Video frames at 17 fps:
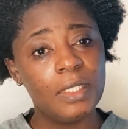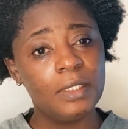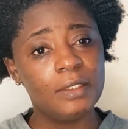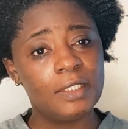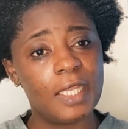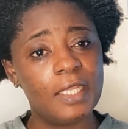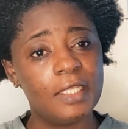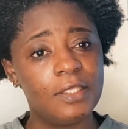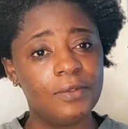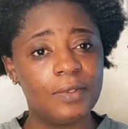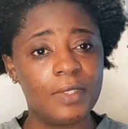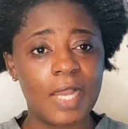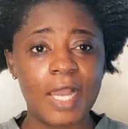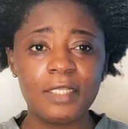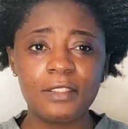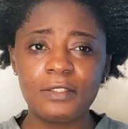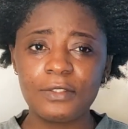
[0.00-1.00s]
Thank you
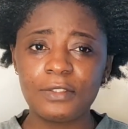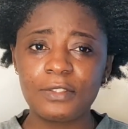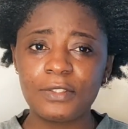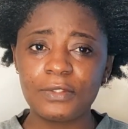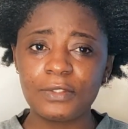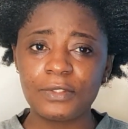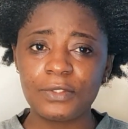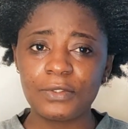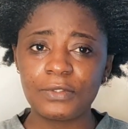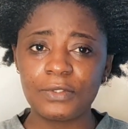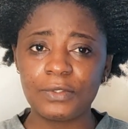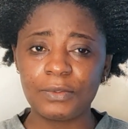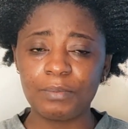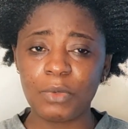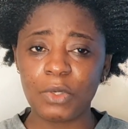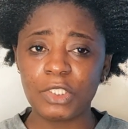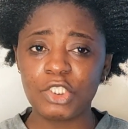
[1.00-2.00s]
guys so
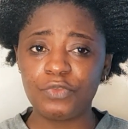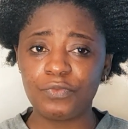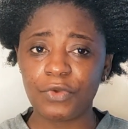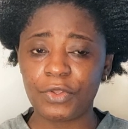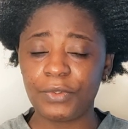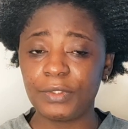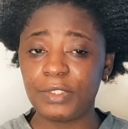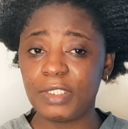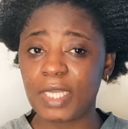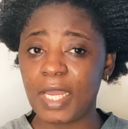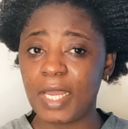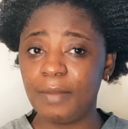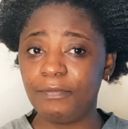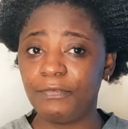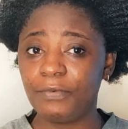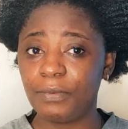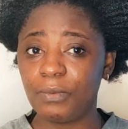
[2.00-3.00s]
much for your
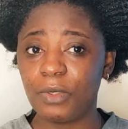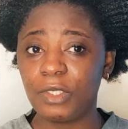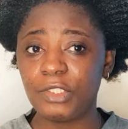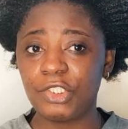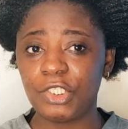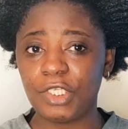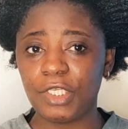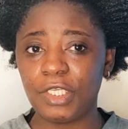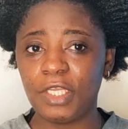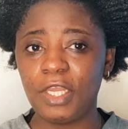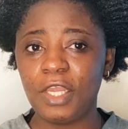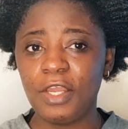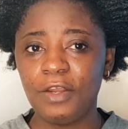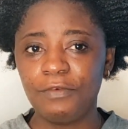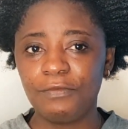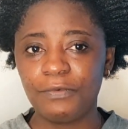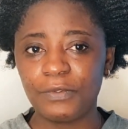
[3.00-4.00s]
time, for watching,
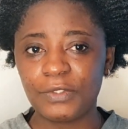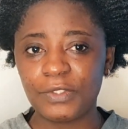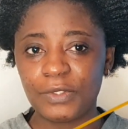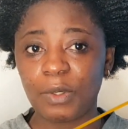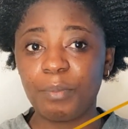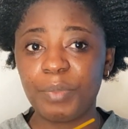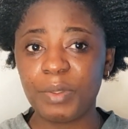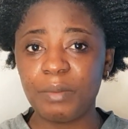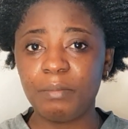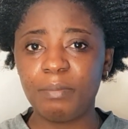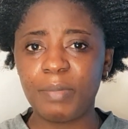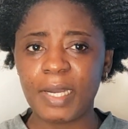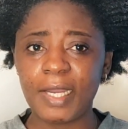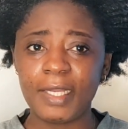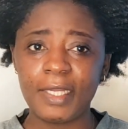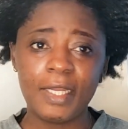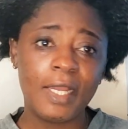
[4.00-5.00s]
for stopping
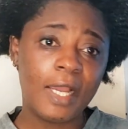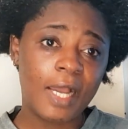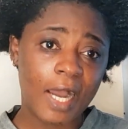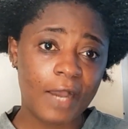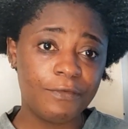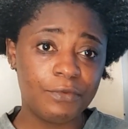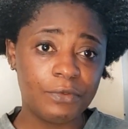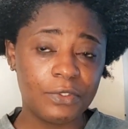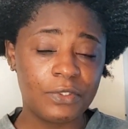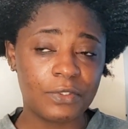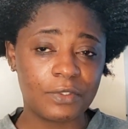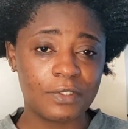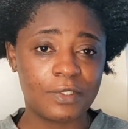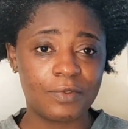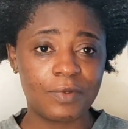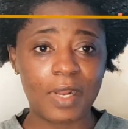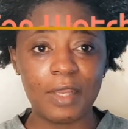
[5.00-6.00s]
by. Have you
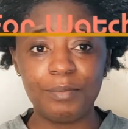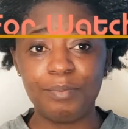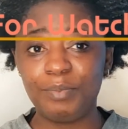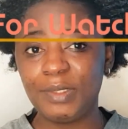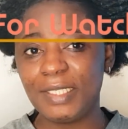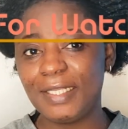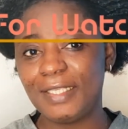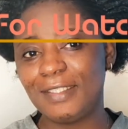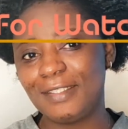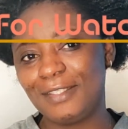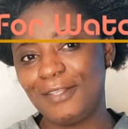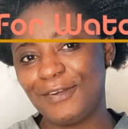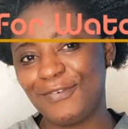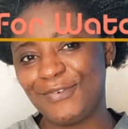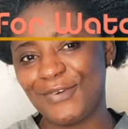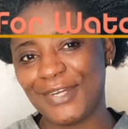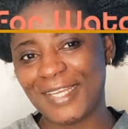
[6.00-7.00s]
subscribed? Please
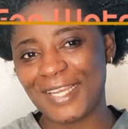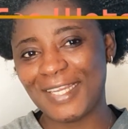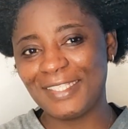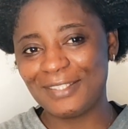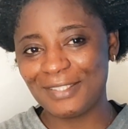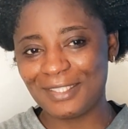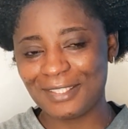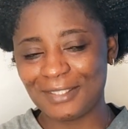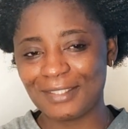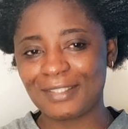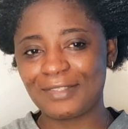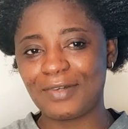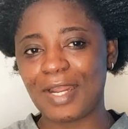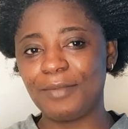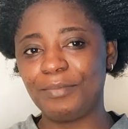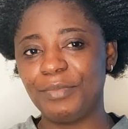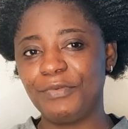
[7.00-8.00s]
don't forget to
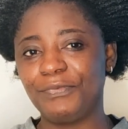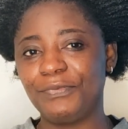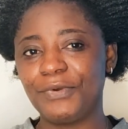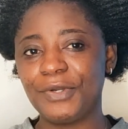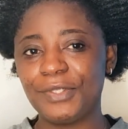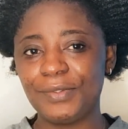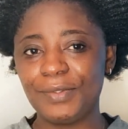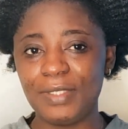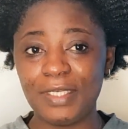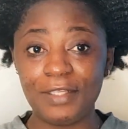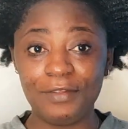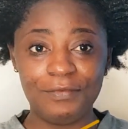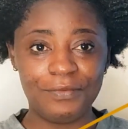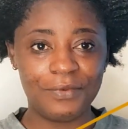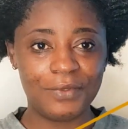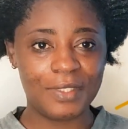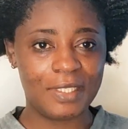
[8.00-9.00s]
subscribe before you
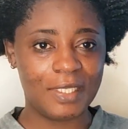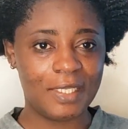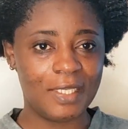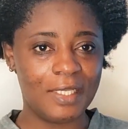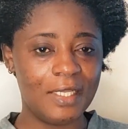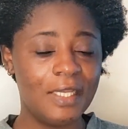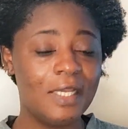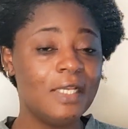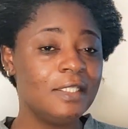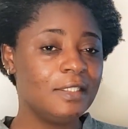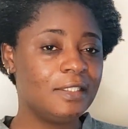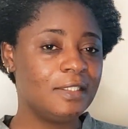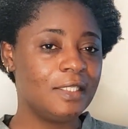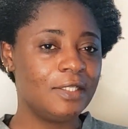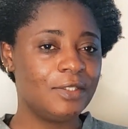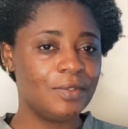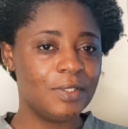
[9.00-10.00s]
leave, okay?
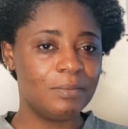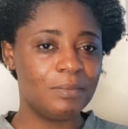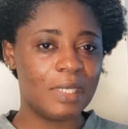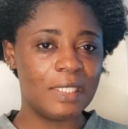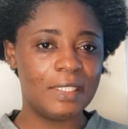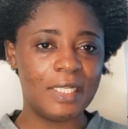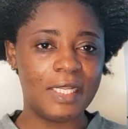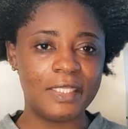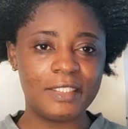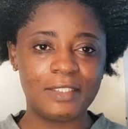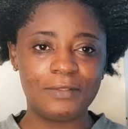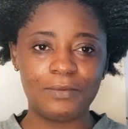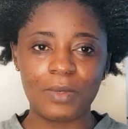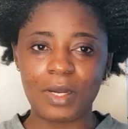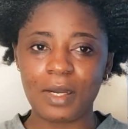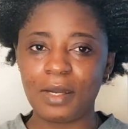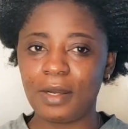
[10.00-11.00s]
See you in my next
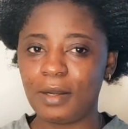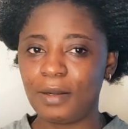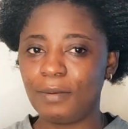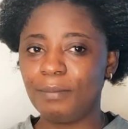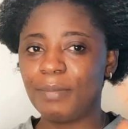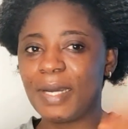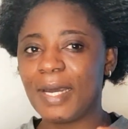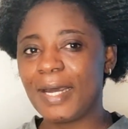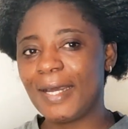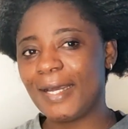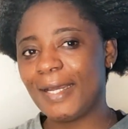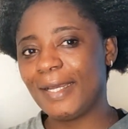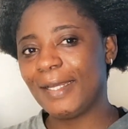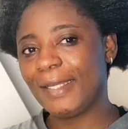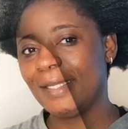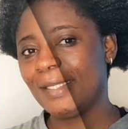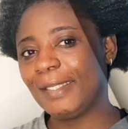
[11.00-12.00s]
one.
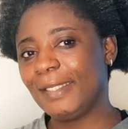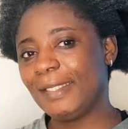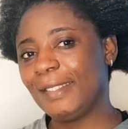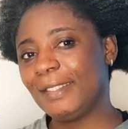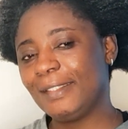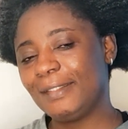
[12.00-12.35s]
Bye.